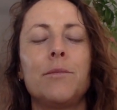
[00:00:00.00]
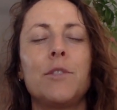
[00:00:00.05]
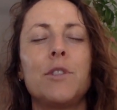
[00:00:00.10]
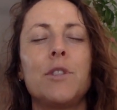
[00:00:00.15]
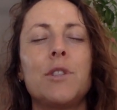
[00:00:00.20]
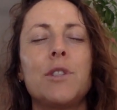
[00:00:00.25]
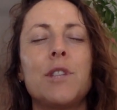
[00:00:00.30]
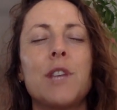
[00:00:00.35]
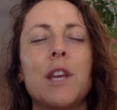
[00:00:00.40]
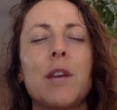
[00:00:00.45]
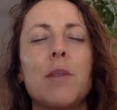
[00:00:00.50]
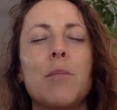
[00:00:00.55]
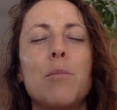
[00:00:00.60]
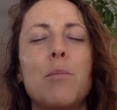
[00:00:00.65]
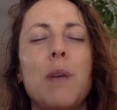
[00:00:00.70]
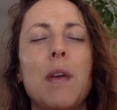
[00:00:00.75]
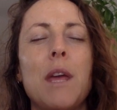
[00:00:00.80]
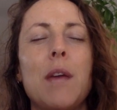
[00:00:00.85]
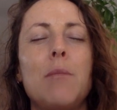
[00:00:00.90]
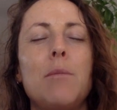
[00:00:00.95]
just like a
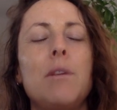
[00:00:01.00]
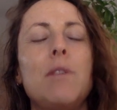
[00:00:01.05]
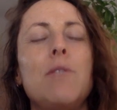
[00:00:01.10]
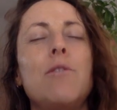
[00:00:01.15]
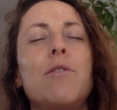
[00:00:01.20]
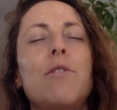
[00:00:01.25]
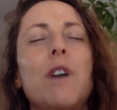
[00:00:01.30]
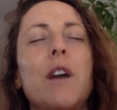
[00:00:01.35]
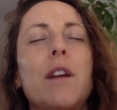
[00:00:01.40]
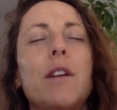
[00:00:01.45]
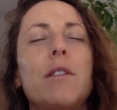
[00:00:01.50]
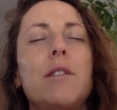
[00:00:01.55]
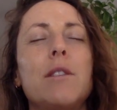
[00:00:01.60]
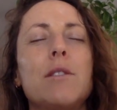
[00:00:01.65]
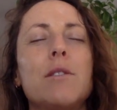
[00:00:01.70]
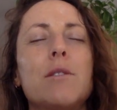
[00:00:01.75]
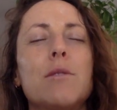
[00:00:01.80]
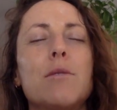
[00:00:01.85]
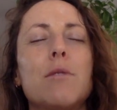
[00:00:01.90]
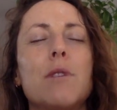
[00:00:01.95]
baby finally
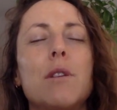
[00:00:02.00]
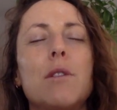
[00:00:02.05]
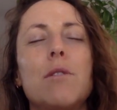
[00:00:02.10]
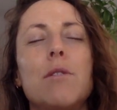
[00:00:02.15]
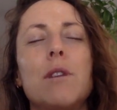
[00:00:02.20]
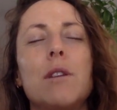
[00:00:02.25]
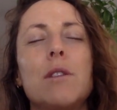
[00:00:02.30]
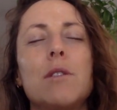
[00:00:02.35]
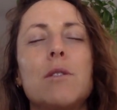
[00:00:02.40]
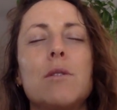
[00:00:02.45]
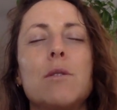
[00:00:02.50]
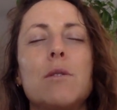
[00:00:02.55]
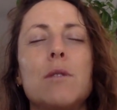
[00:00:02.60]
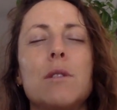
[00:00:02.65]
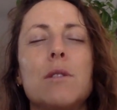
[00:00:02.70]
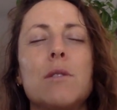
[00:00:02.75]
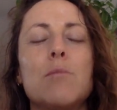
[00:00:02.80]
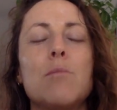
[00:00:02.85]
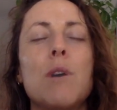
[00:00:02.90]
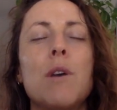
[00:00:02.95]
surrendering to
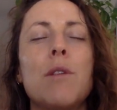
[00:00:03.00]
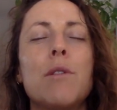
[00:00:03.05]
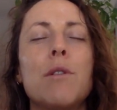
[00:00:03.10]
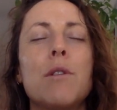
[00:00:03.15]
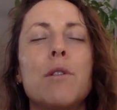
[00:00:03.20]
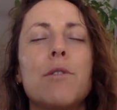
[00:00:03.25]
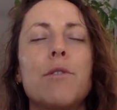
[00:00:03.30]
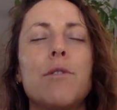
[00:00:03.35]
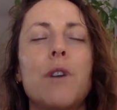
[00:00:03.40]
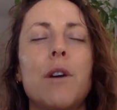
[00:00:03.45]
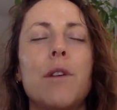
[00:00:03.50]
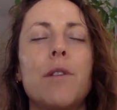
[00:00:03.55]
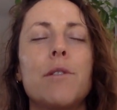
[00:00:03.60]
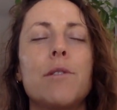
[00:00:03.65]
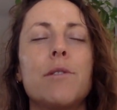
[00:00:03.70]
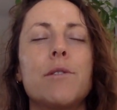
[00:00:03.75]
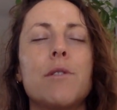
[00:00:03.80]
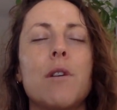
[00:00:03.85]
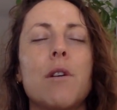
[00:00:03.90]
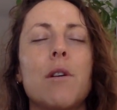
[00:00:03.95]
its mother or
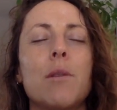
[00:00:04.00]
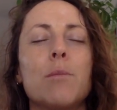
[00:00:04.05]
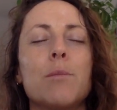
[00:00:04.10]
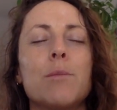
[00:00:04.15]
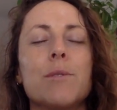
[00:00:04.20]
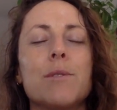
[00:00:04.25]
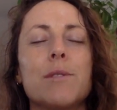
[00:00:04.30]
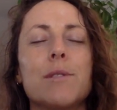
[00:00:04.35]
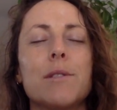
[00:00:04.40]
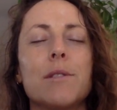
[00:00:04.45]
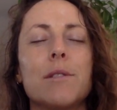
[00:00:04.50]
father's arms.